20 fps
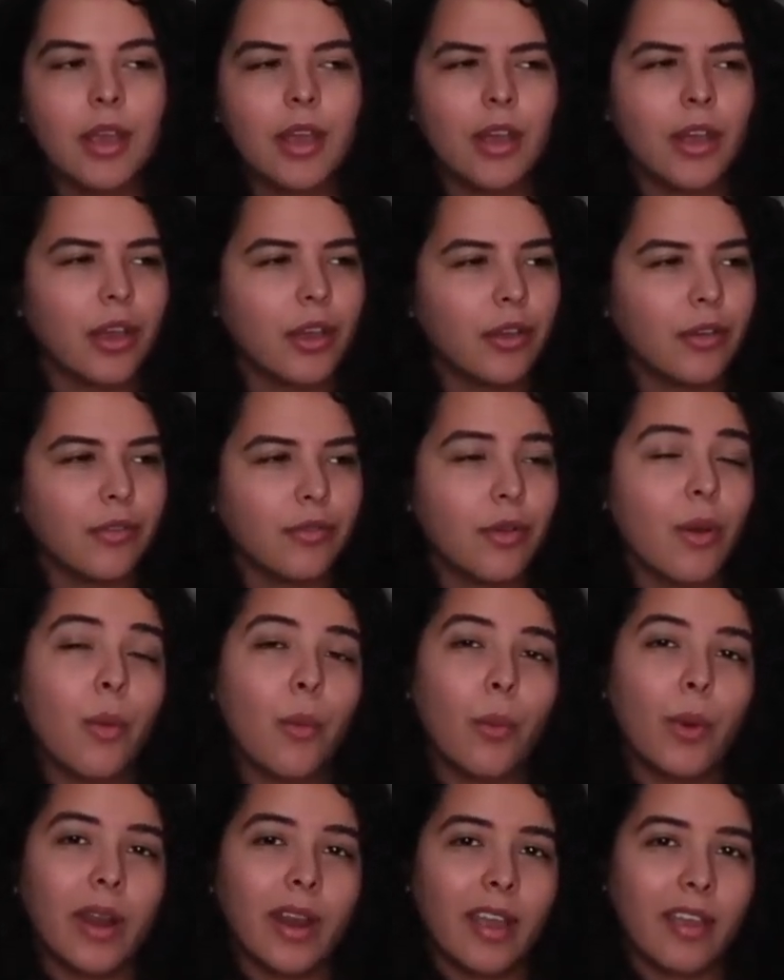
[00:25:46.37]
of
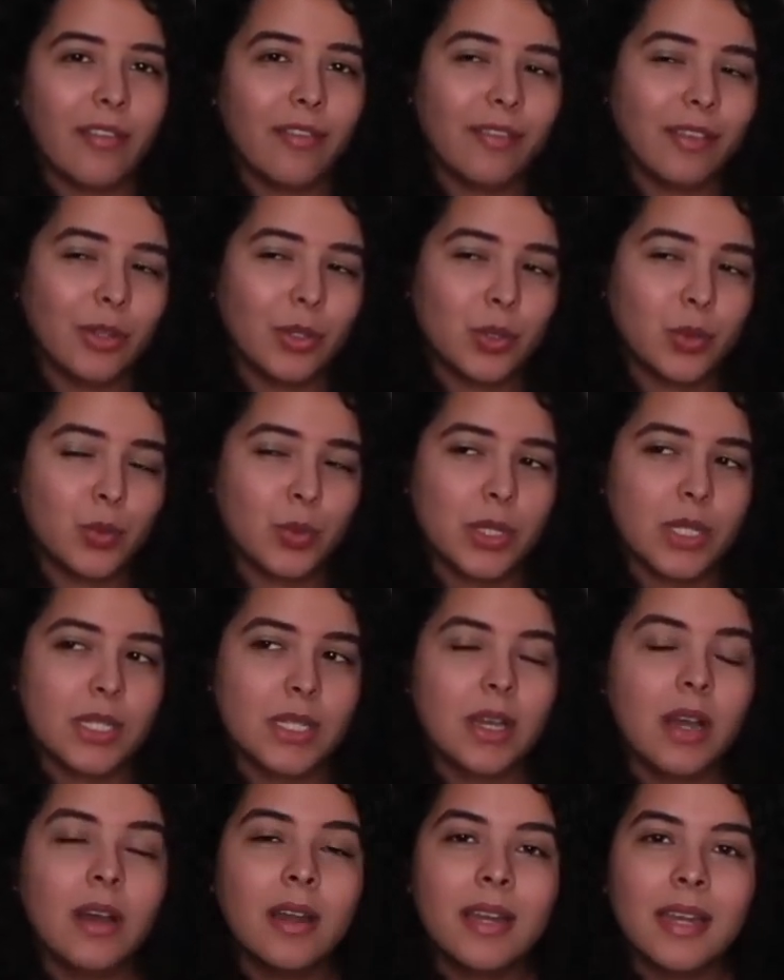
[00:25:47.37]
what I felt
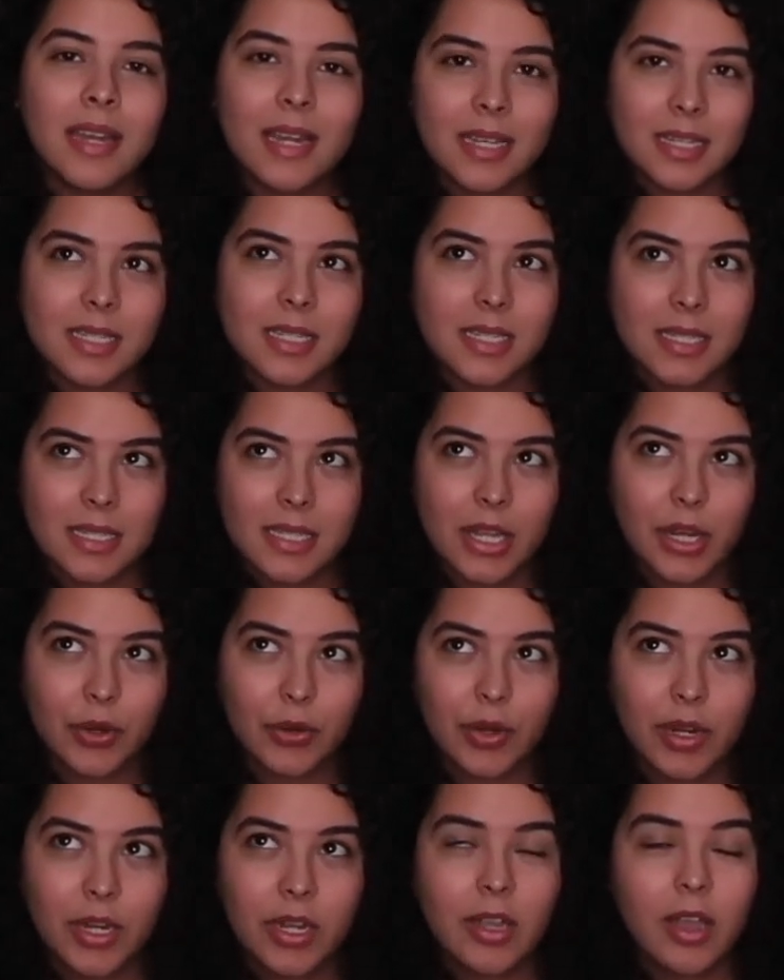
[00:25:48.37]
was
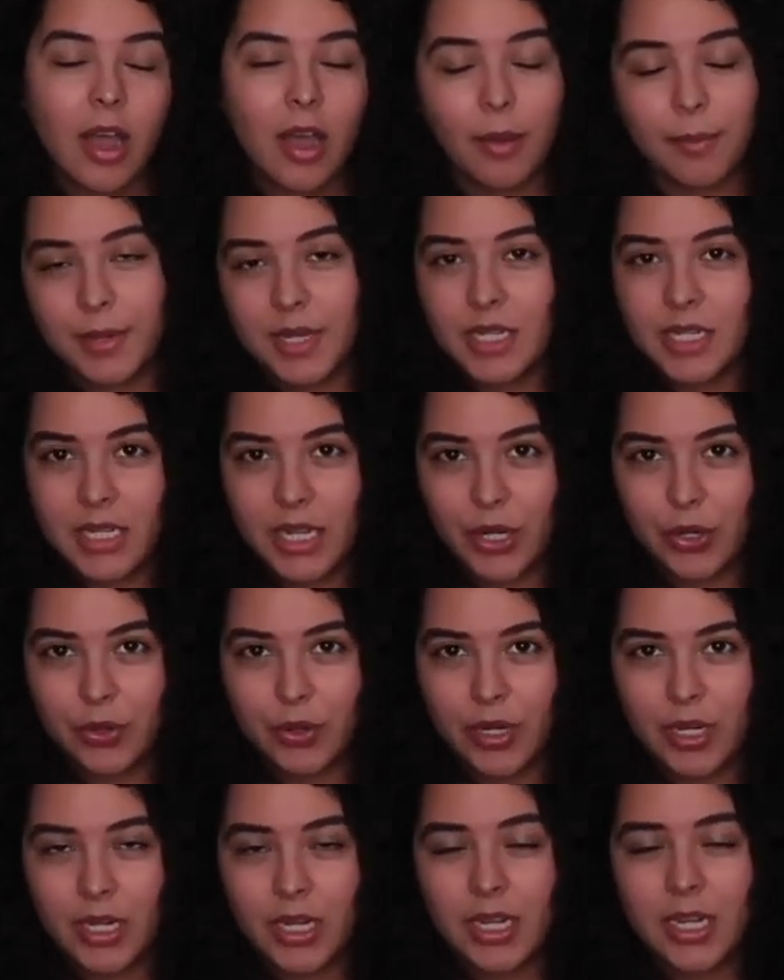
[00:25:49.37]
unnecessary
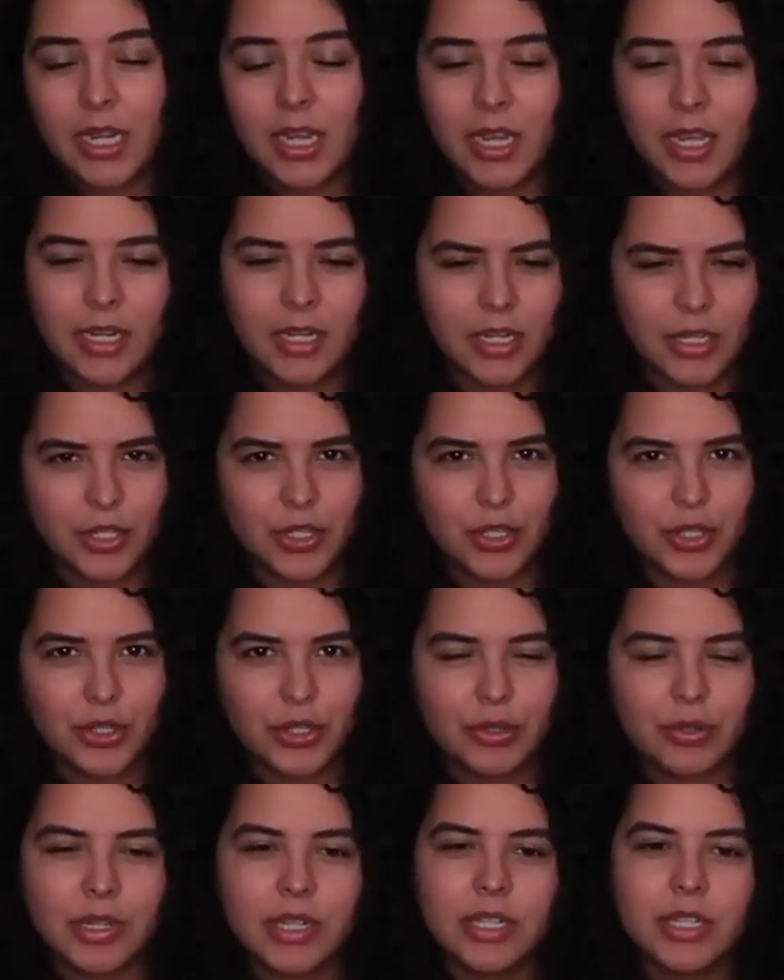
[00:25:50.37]
commentary and
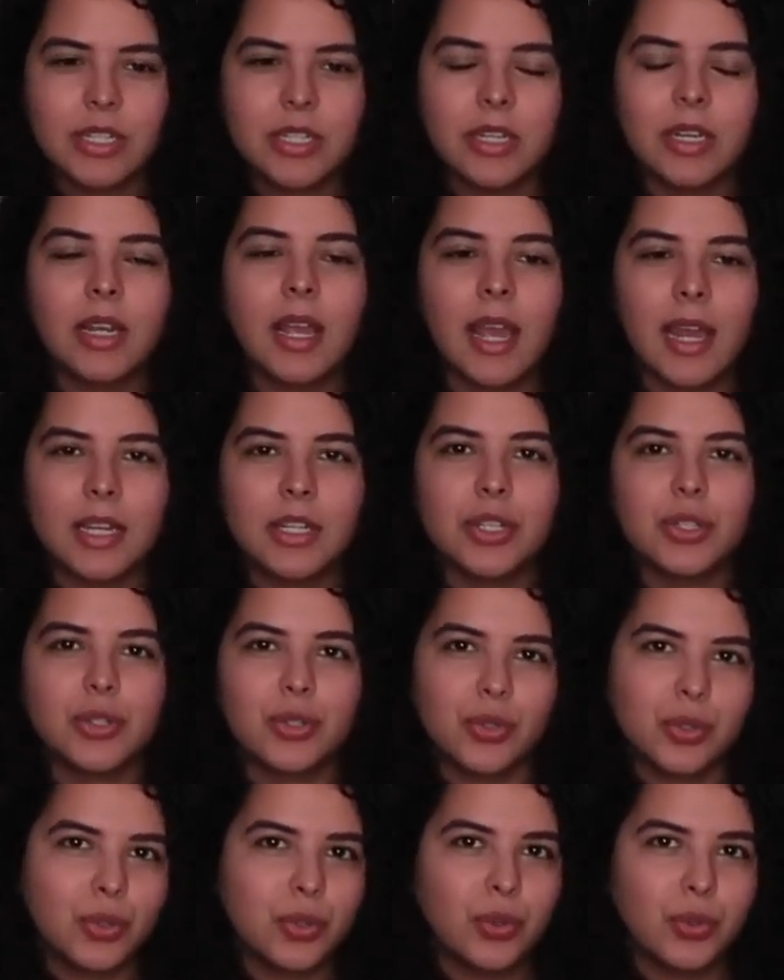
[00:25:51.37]
history to get
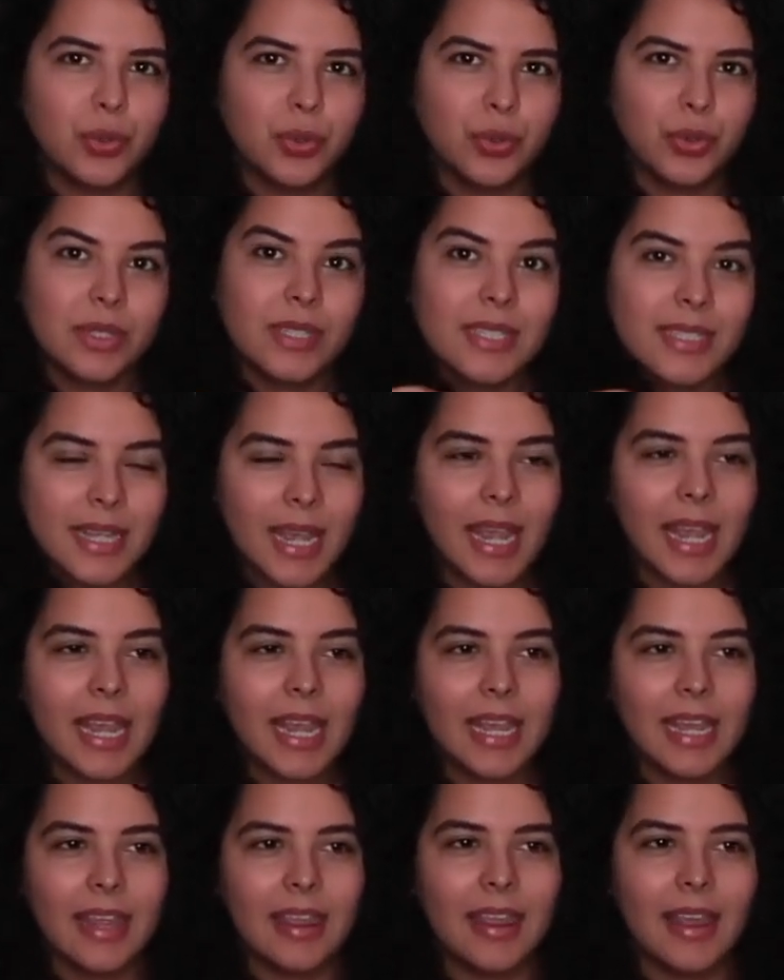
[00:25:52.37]
to
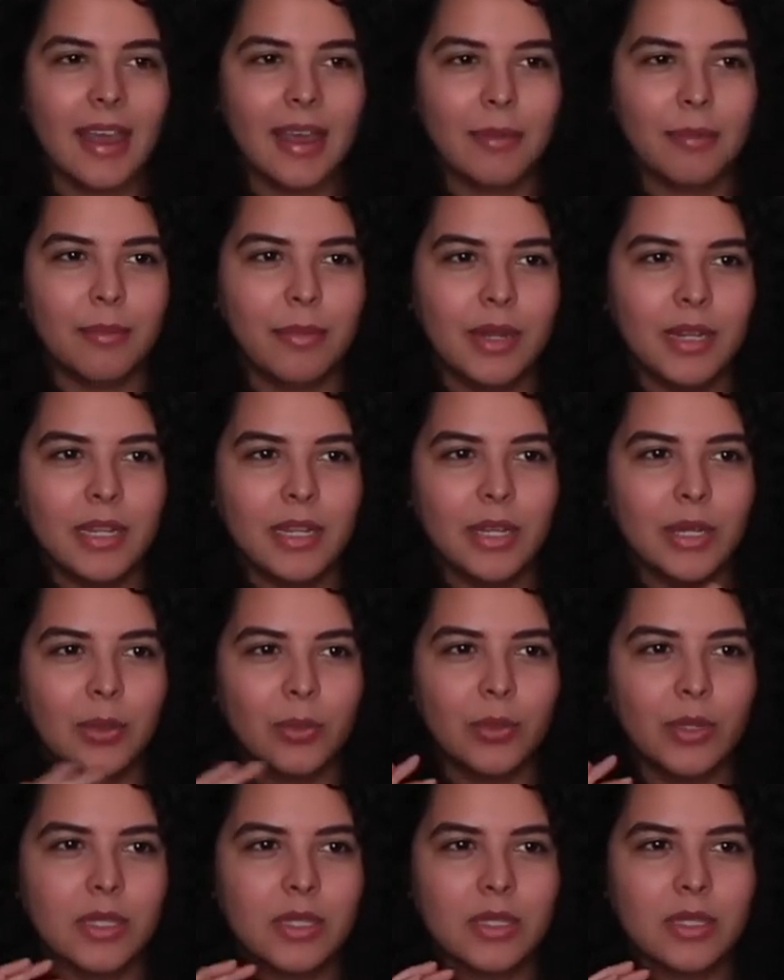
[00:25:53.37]
say that Bella
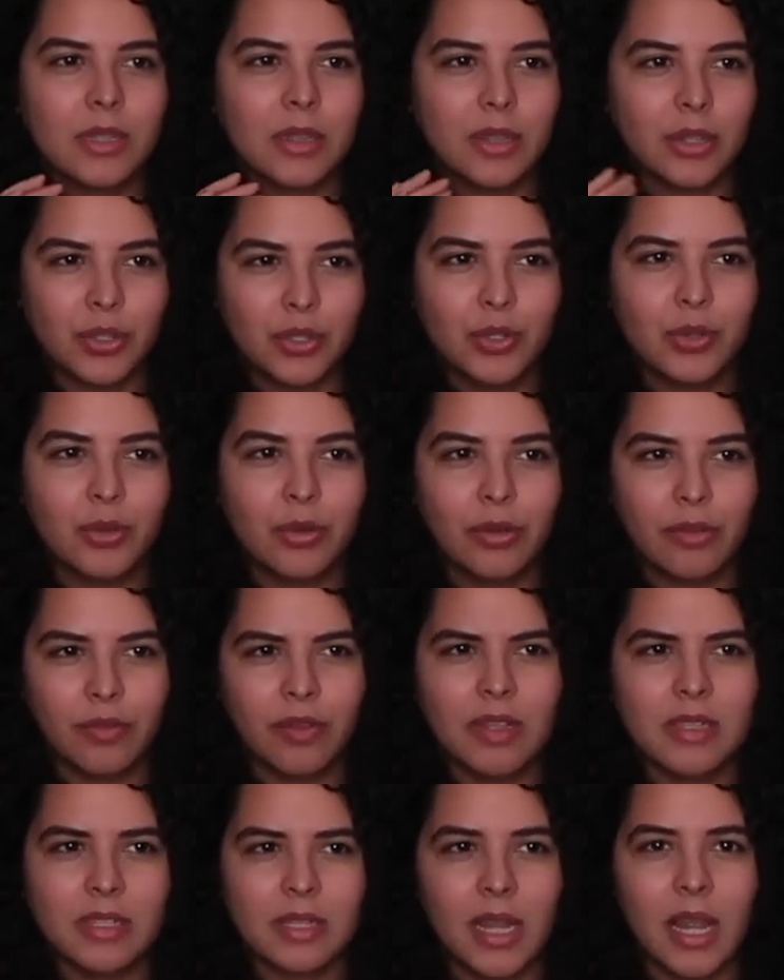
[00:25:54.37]
was the joy of
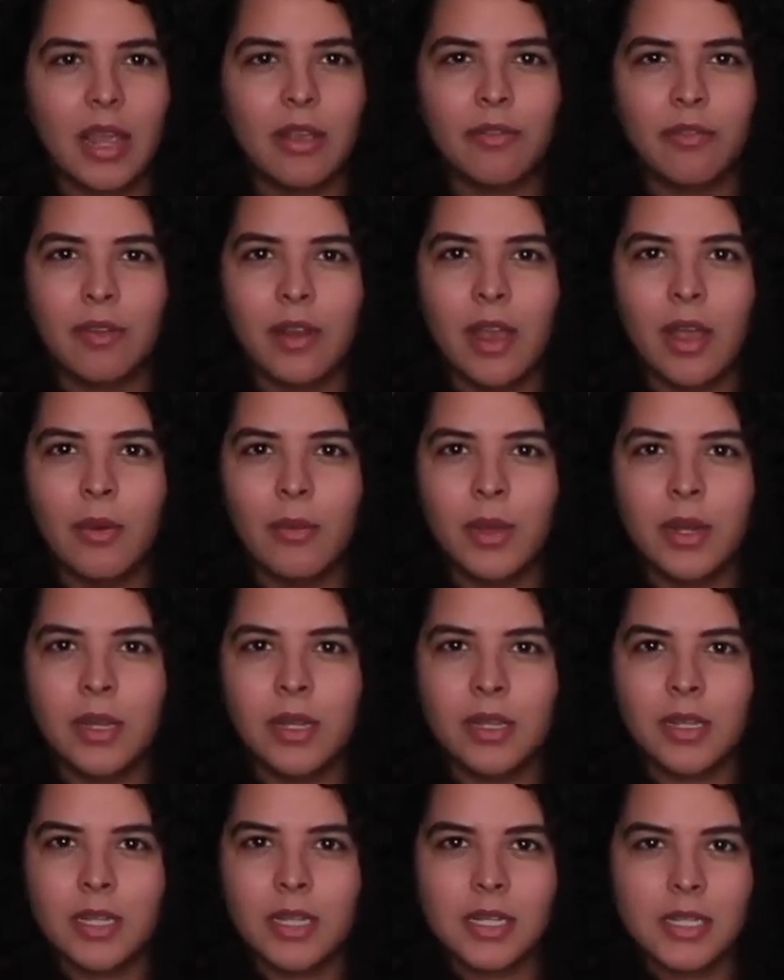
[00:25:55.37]
his life now and
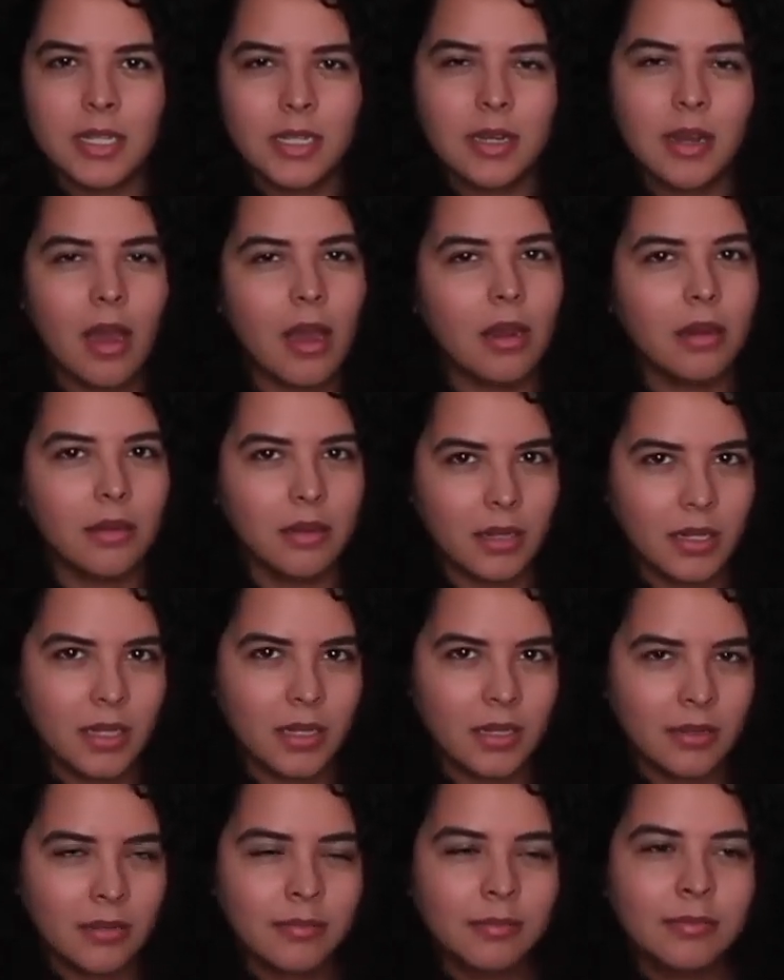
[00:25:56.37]
he did not
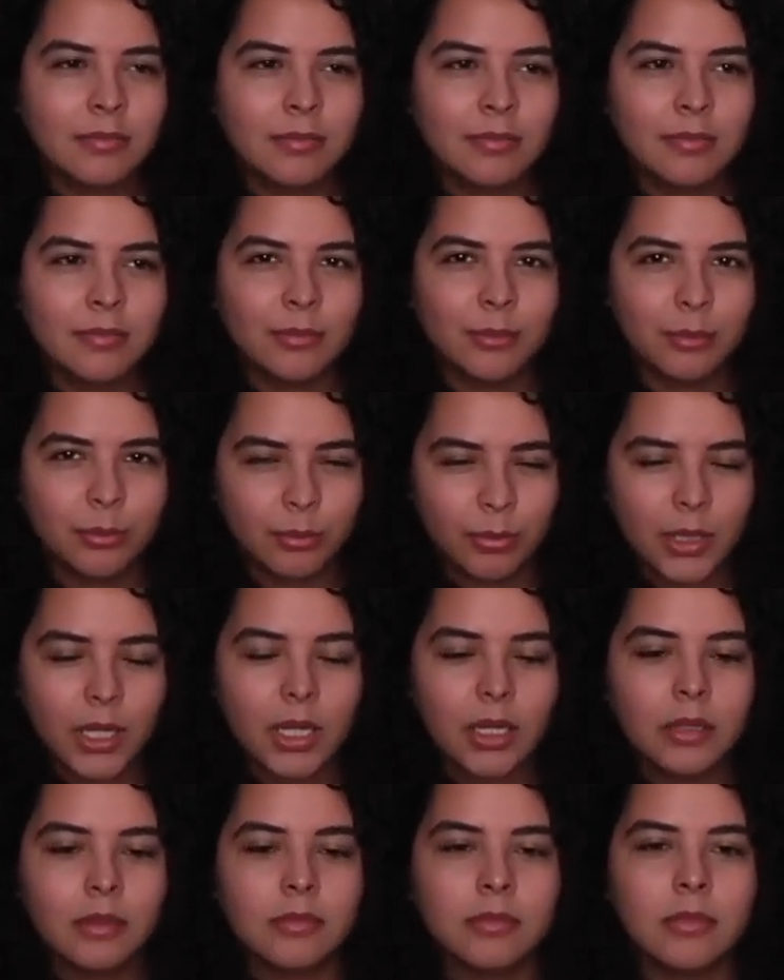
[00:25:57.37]
need
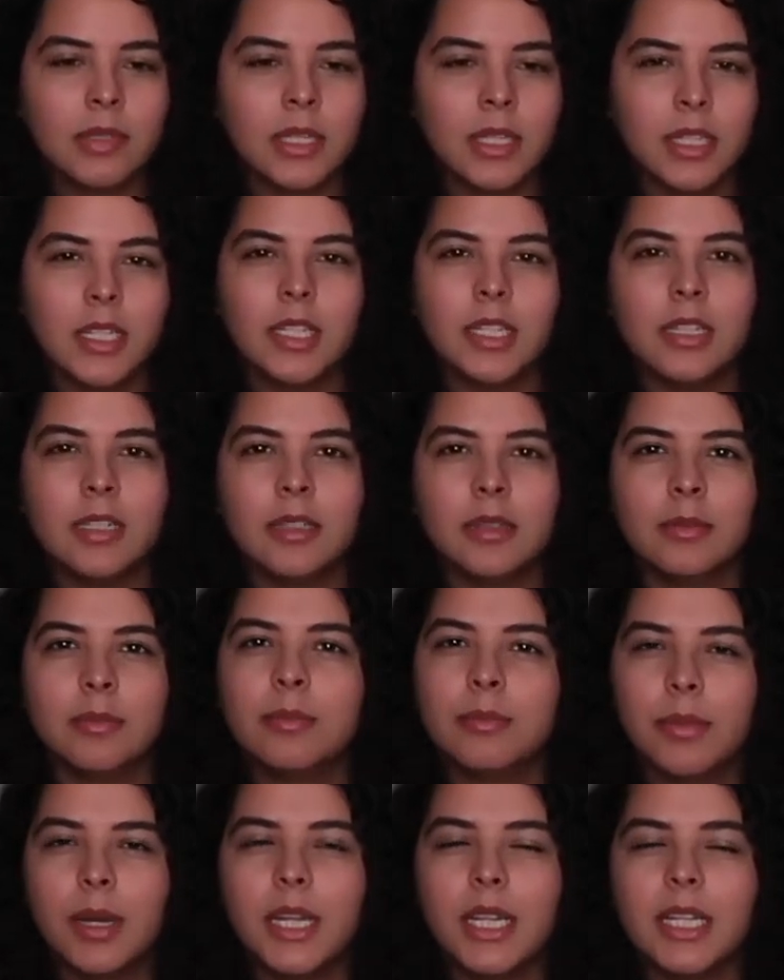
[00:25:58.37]
blood, he needed
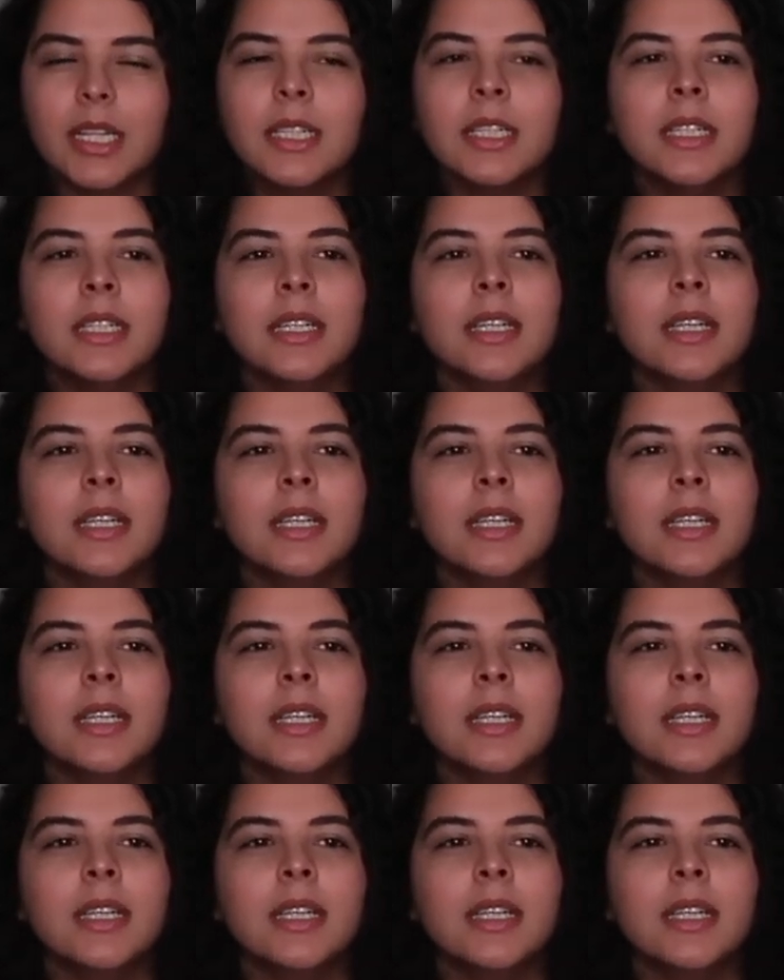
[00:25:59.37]
Bella.